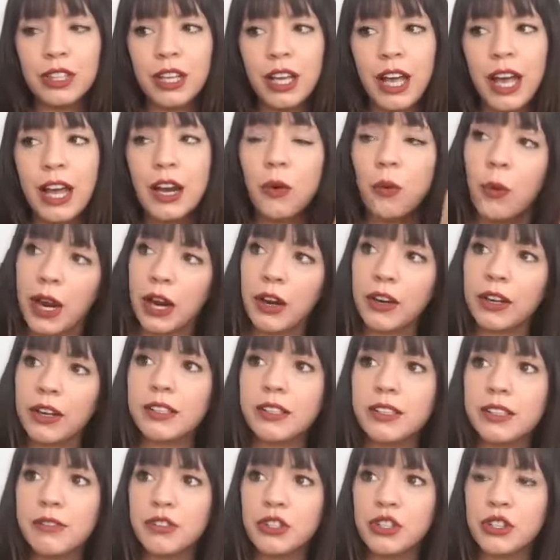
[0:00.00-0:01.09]
an awareness
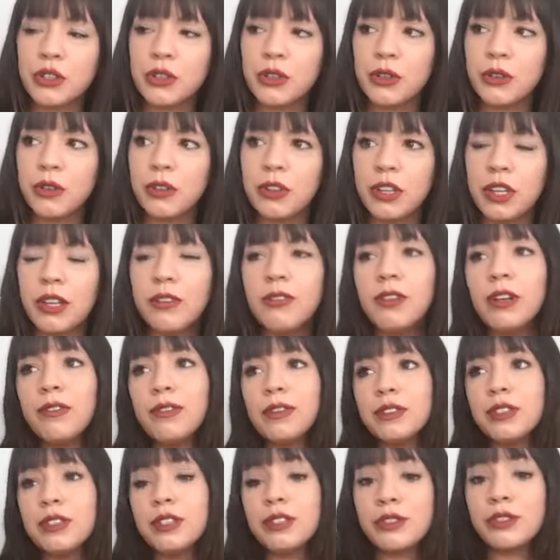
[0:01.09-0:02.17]
of truth, even if you're
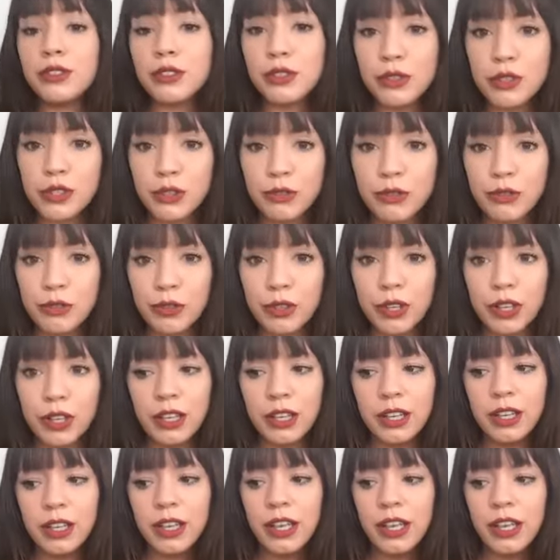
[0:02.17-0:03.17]
still searching for it,